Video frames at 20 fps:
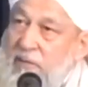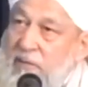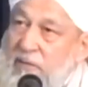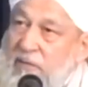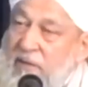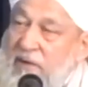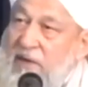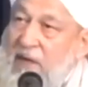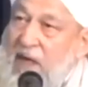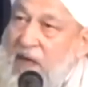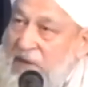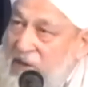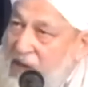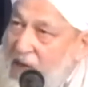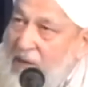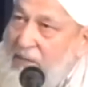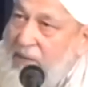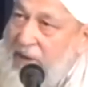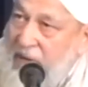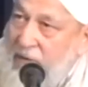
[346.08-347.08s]
when
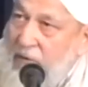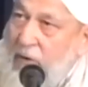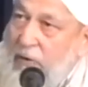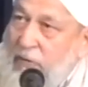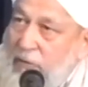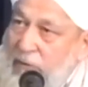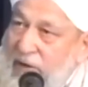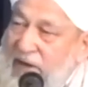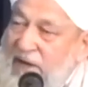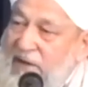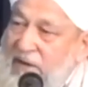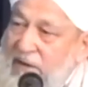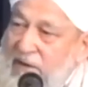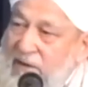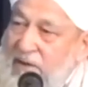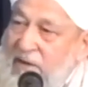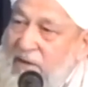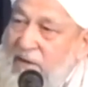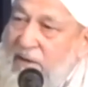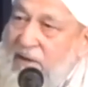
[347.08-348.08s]
Ahzab had got together,
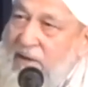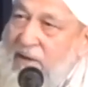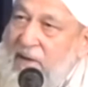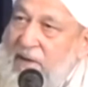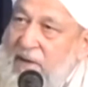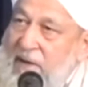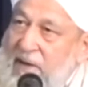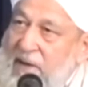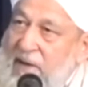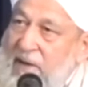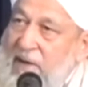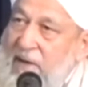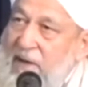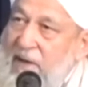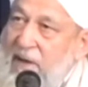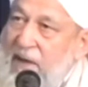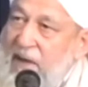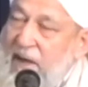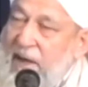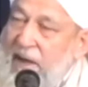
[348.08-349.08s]

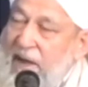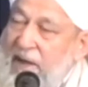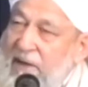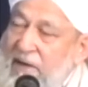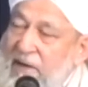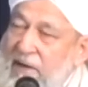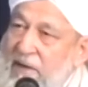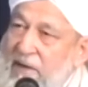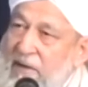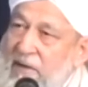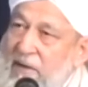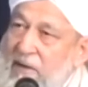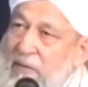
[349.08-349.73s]
and